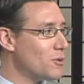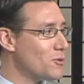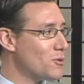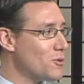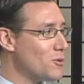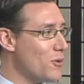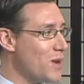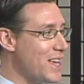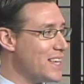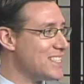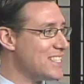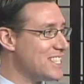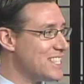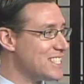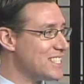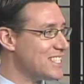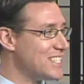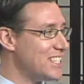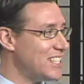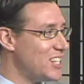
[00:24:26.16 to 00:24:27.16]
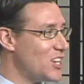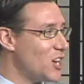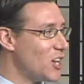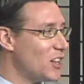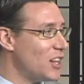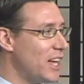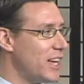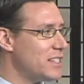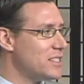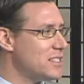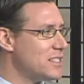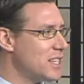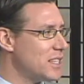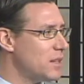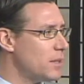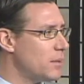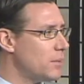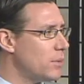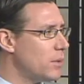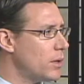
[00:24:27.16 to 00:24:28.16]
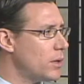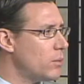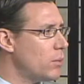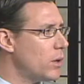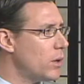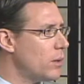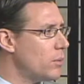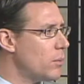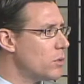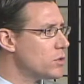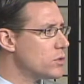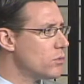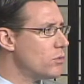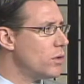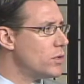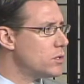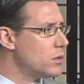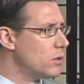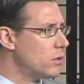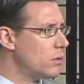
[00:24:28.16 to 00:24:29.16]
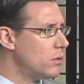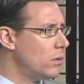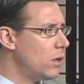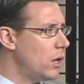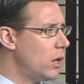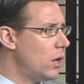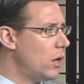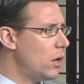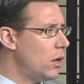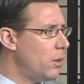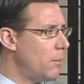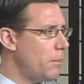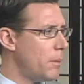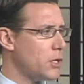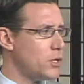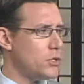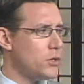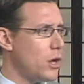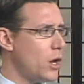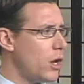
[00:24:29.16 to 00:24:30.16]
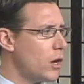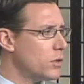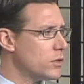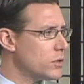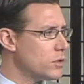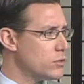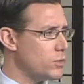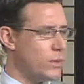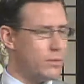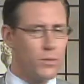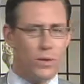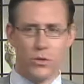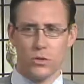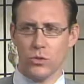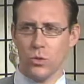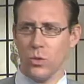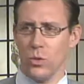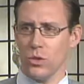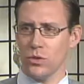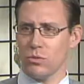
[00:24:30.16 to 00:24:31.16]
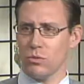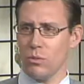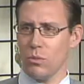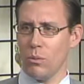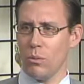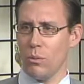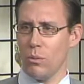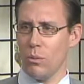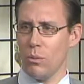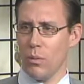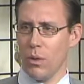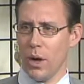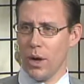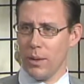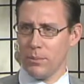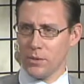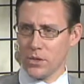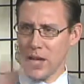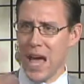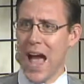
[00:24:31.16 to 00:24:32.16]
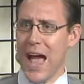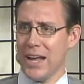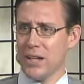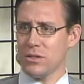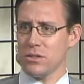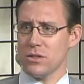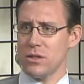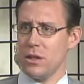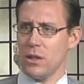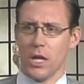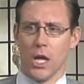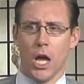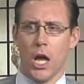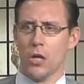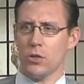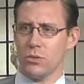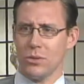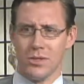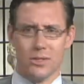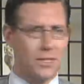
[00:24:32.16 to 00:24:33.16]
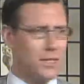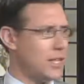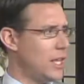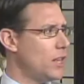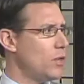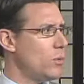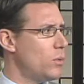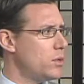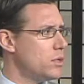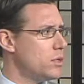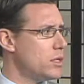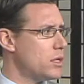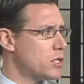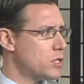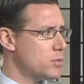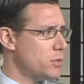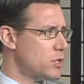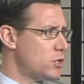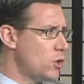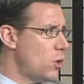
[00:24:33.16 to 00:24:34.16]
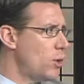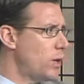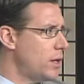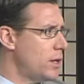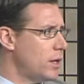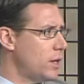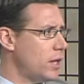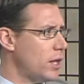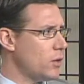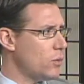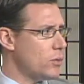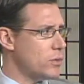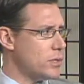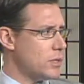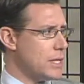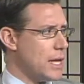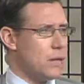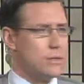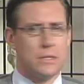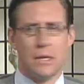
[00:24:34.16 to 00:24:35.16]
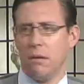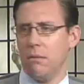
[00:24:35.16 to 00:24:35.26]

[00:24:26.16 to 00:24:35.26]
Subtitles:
craziest neon lights. He's got one of the most original McDonald's, because we've done tours signs in the country. It's like the other one's in the Smithsonian and the other one's in downtown